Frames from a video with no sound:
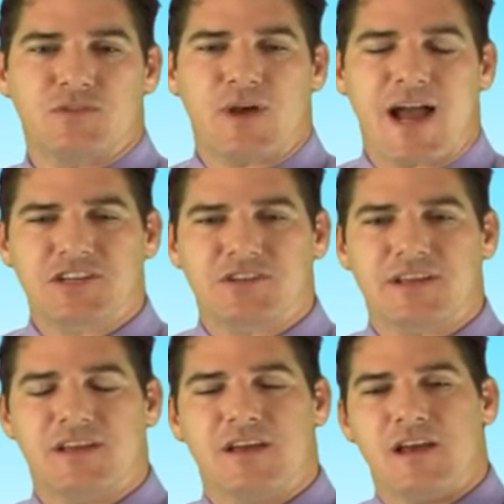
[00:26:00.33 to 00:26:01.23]
to
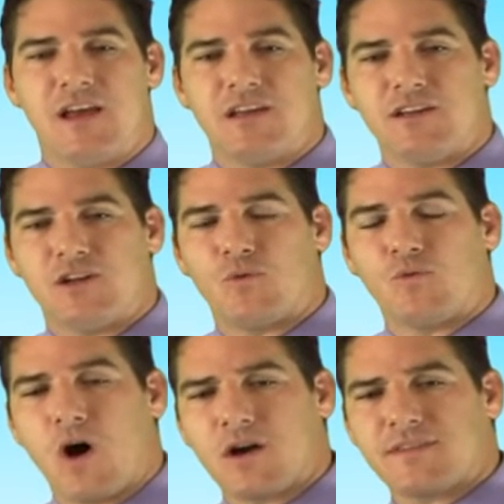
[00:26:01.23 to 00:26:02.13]
actually
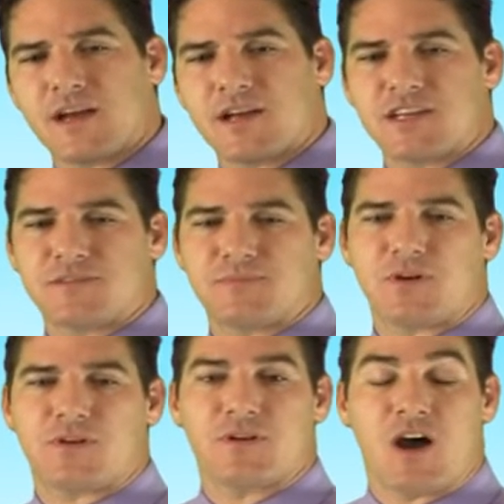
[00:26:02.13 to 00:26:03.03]
walk that
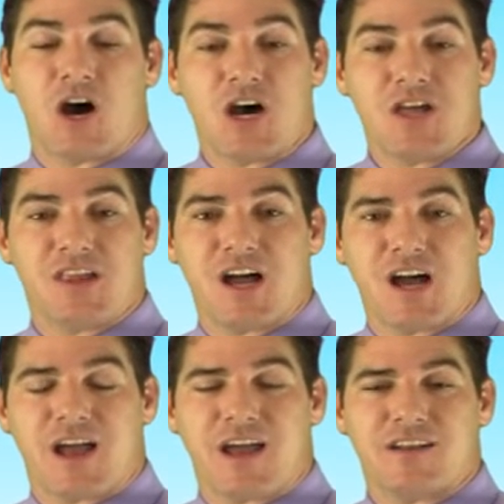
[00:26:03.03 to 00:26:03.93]
customer
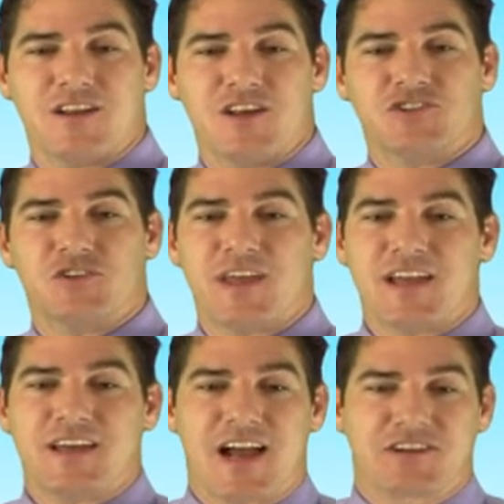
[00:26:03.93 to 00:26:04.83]
online so they
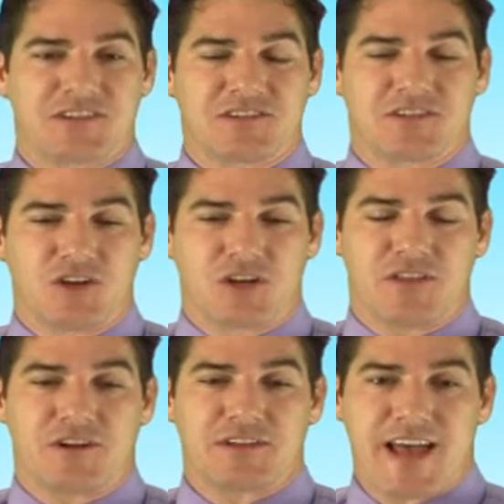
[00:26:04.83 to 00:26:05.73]
could actually look
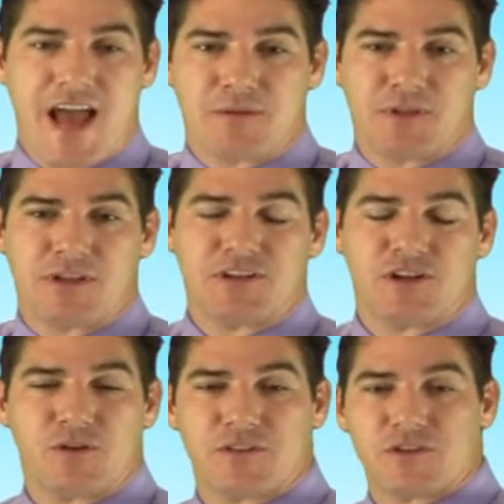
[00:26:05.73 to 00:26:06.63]
on their tablet,
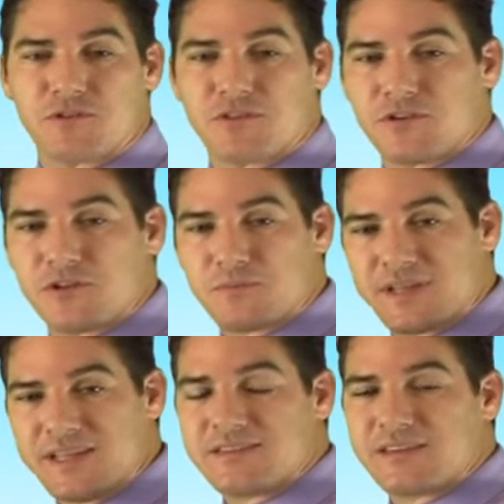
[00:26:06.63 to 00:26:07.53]
their
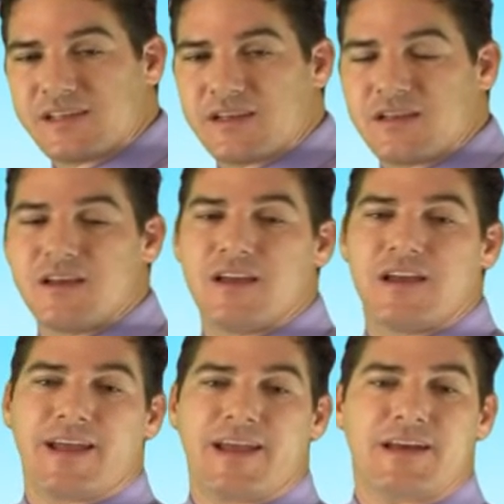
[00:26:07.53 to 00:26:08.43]
PC
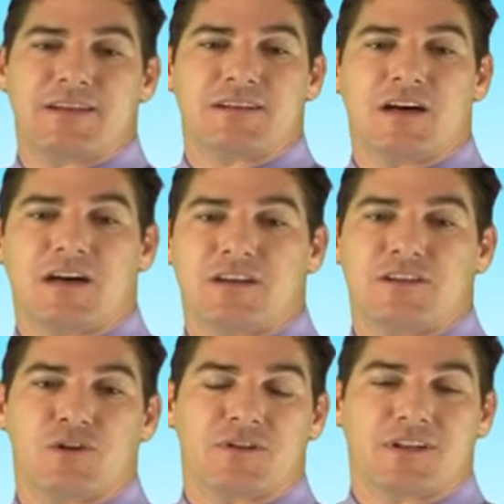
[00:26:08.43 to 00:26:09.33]
and,
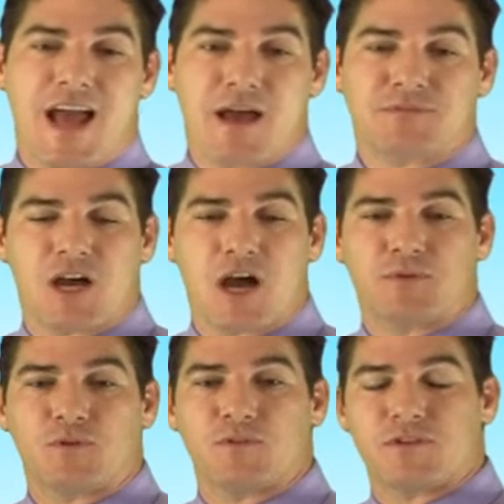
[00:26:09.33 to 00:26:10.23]
their
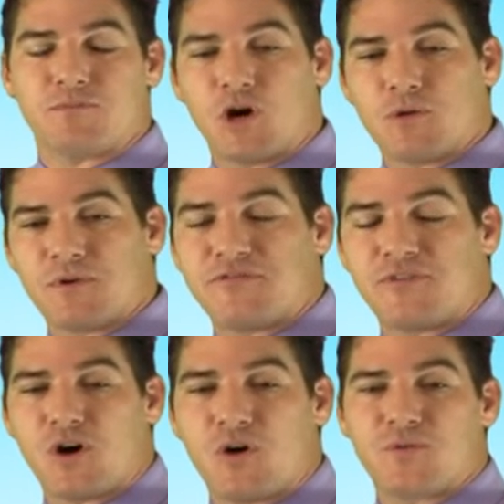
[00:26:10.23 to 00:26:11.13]
laptop or their mobile
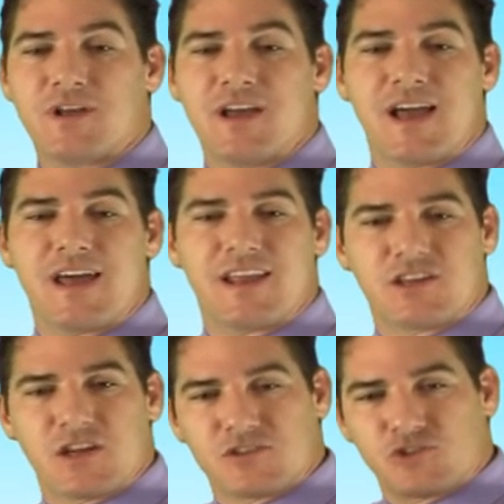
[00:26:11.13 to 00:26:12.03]
phone
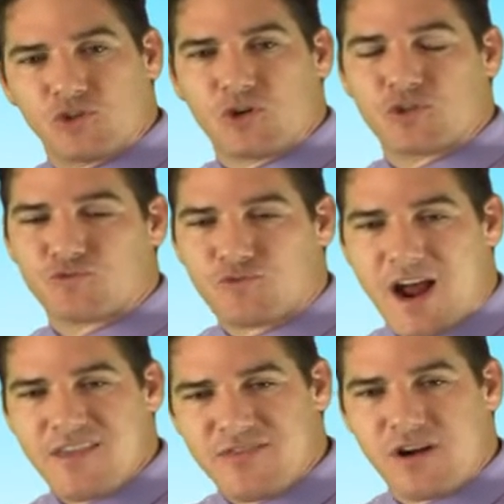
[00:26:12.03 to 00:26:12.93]
and search
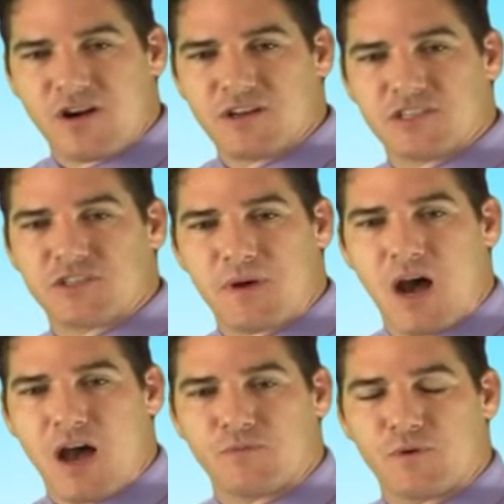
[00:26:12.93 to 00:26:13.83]
right there on the
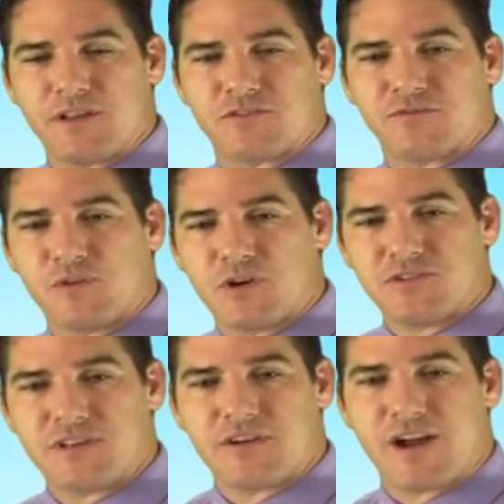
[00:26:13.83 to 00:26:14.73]
spot when it's
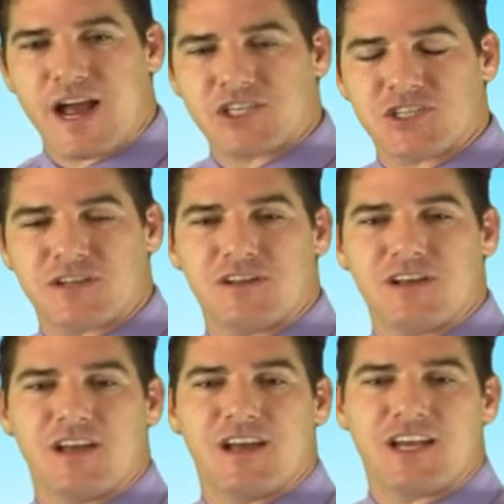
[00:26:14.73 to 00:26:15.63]
first interaction
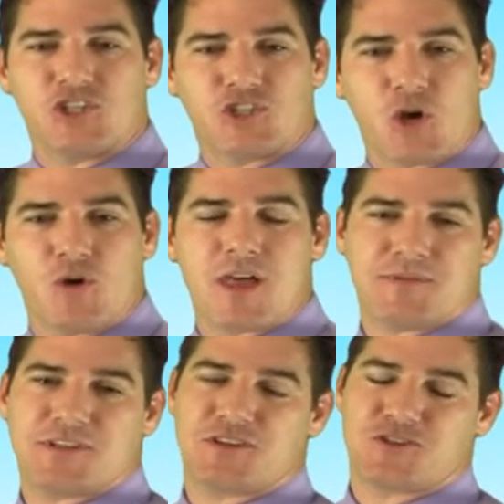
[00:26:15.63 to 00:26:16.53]
and show
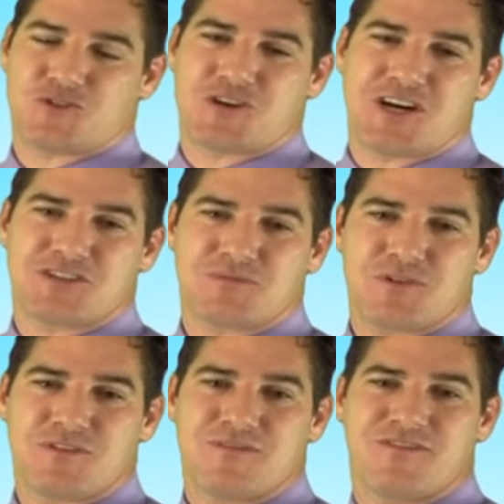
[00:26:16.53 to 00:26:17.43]
that potential
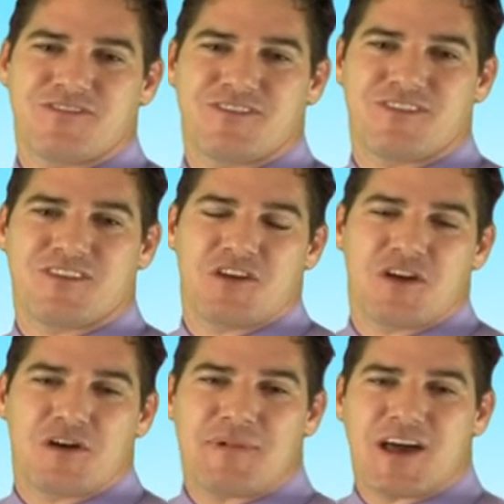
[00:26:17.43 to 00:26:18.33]
customer
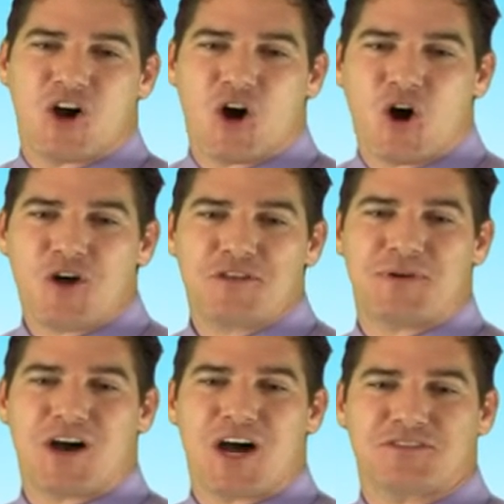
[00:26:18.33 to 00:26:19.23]
about all the
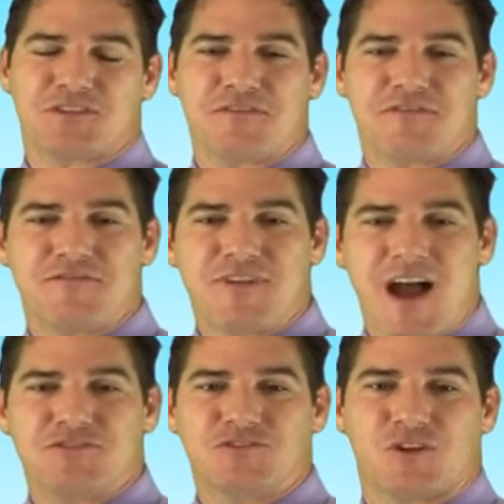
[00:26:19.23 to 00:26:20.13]
positive
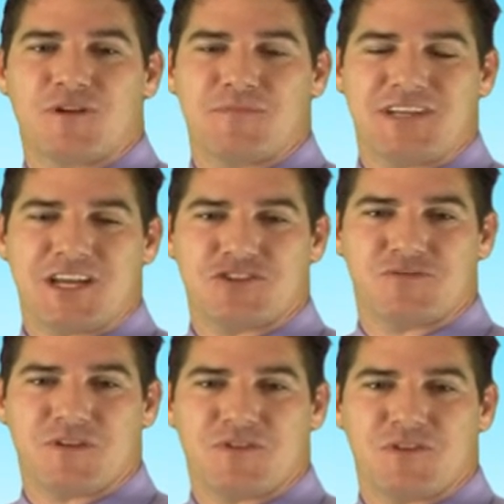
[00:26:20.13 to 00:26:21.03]
5-star
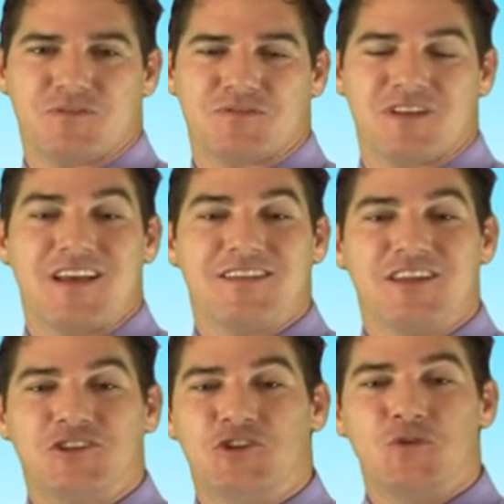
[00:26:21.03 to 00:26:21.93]
reputation reviews
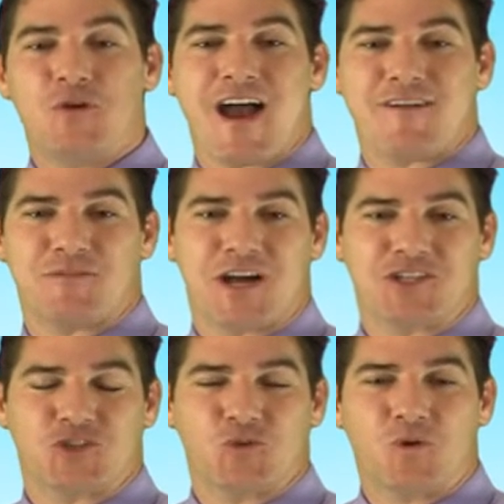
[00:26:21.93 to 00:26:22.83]
that you have
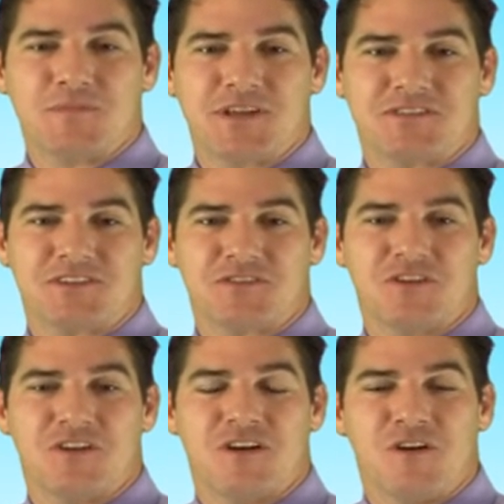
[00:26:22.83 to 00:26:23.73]
about your business.
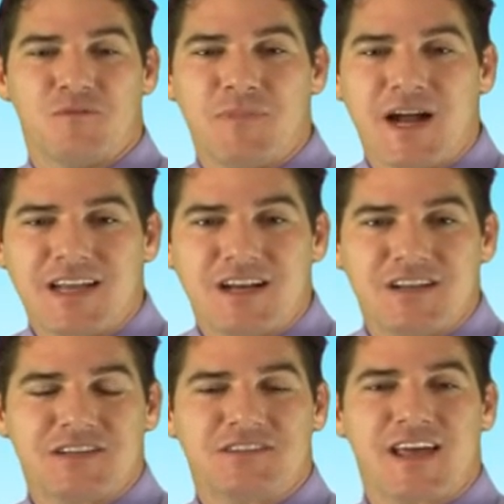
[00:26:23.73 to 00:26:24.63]
My
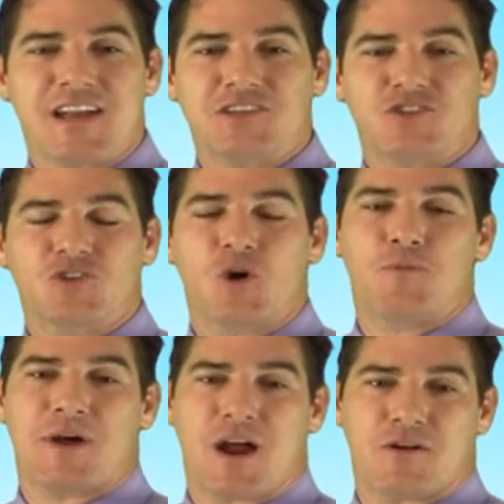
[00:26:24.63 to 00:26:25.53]
goodness, that is
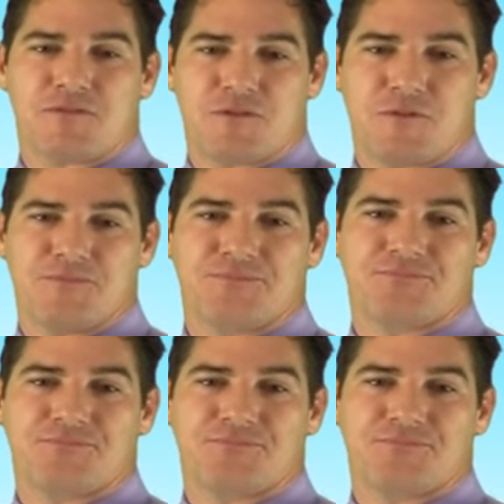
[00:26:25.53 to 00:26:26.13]
so powerful.